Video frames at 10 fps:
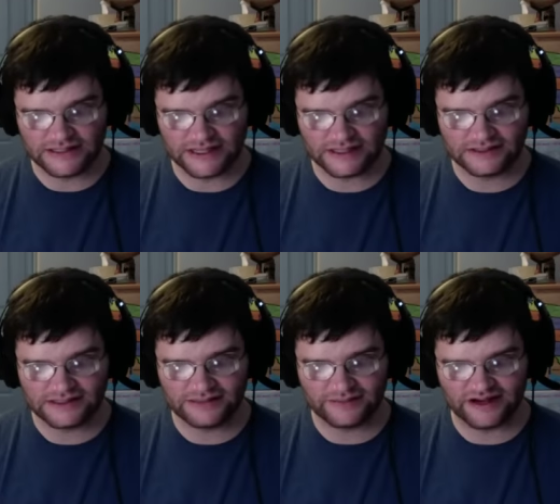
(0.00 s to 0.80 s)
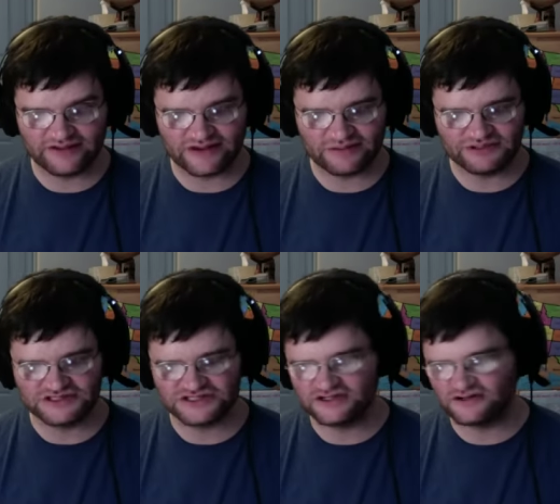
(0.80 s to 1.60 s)
the other thing that might have
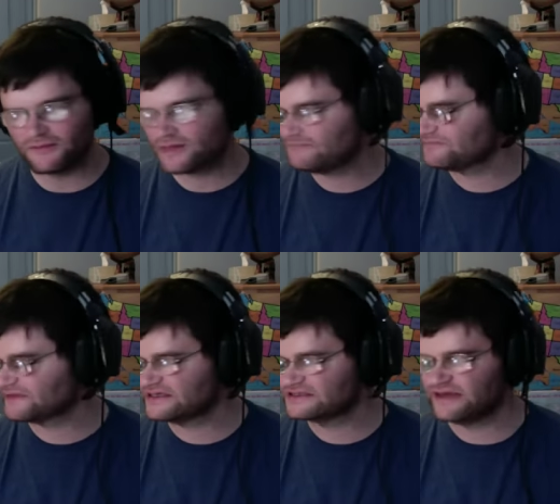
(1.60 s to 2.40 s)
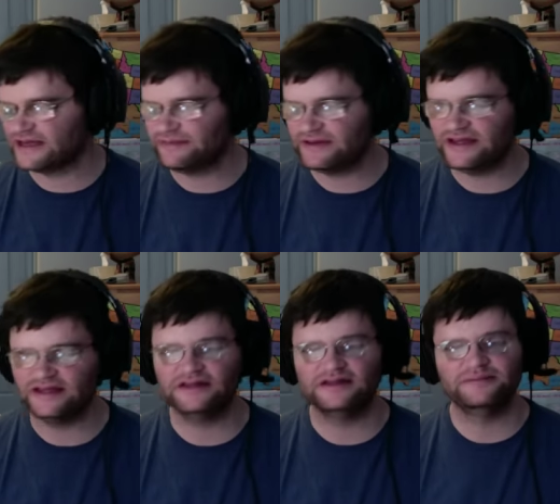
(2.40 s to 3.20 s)
happened too is
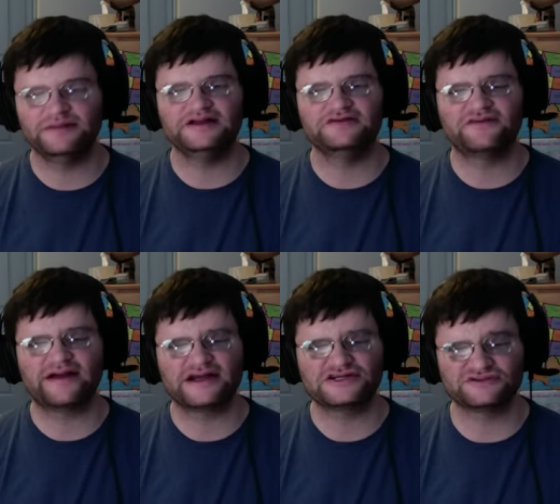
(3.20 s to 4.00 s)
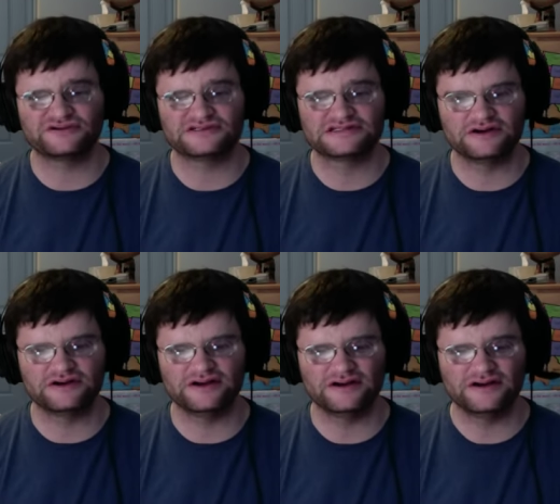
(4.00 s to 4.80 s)
maybe the manufacturer's
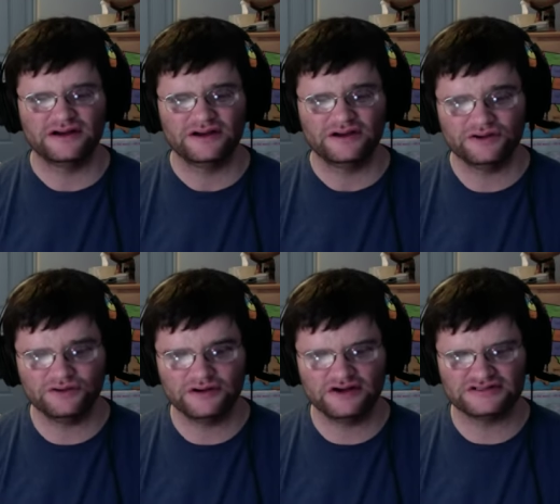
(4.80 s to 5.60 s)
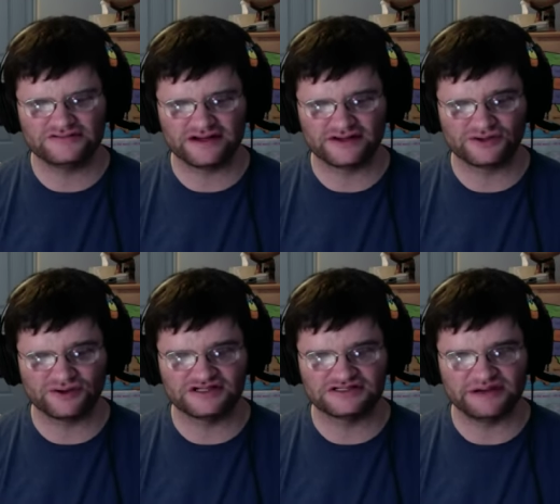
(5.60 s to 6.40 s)
lawyer who knows if their
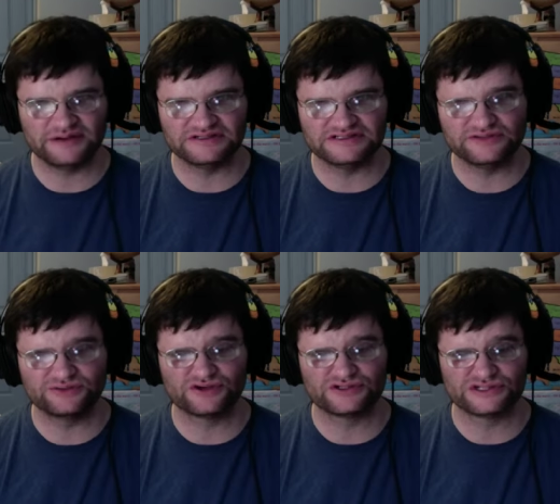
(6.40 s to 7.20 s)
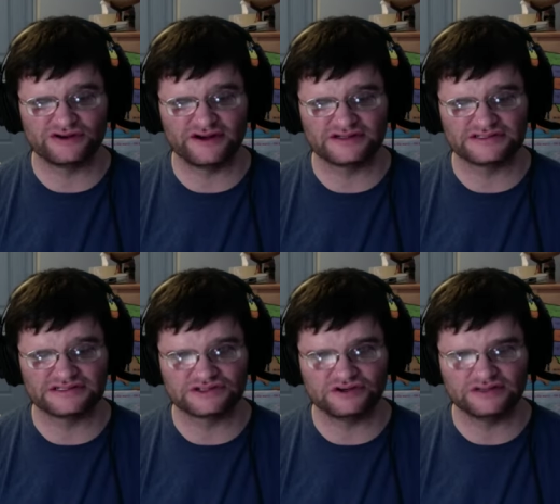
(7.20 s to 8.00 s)
lawyers met with SeaWorld's lawyers
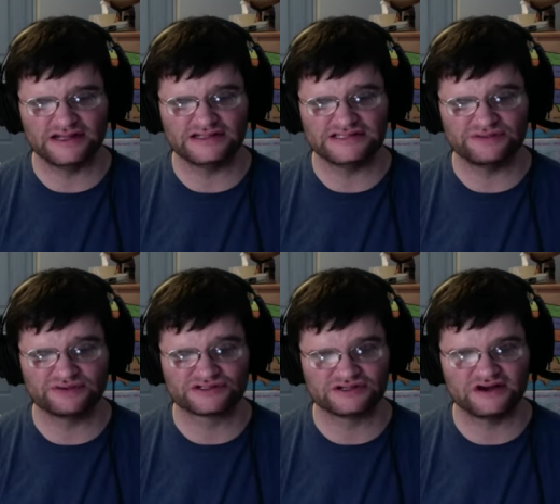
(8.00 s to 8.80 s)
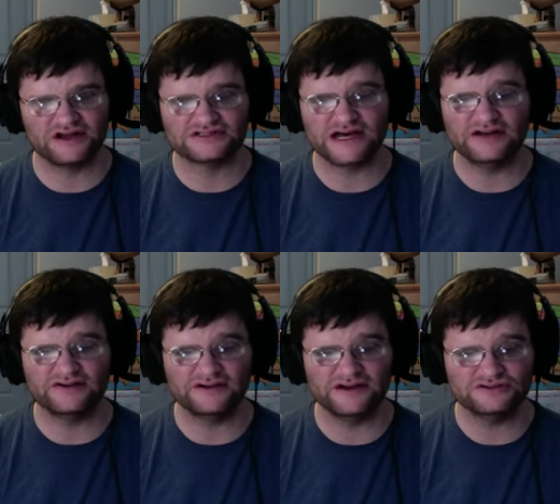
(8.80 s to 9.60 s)
and told SeaWorld's lawyers
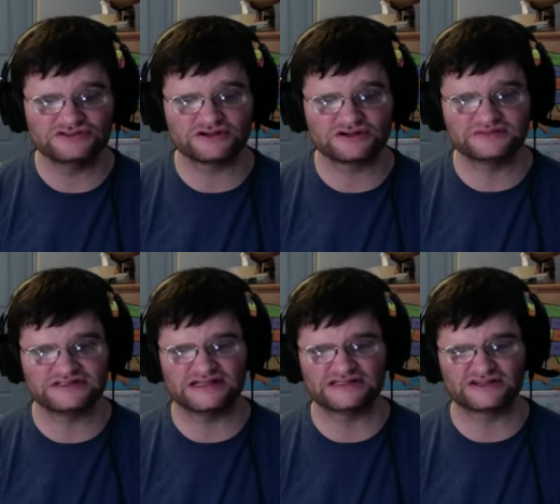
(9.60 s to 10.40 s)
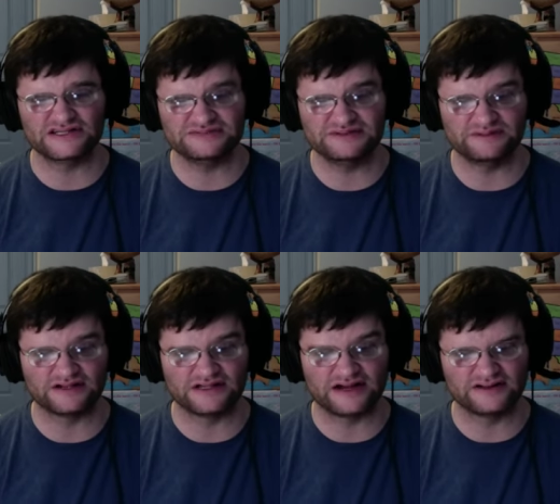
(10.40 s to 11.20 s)
under no circumstances are these people
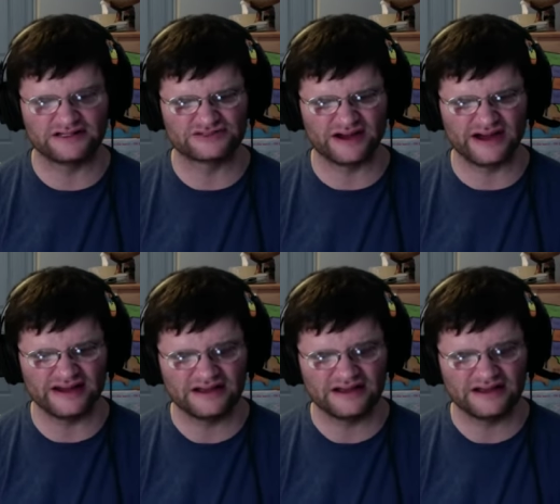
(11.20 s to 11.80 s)
allowed on this ride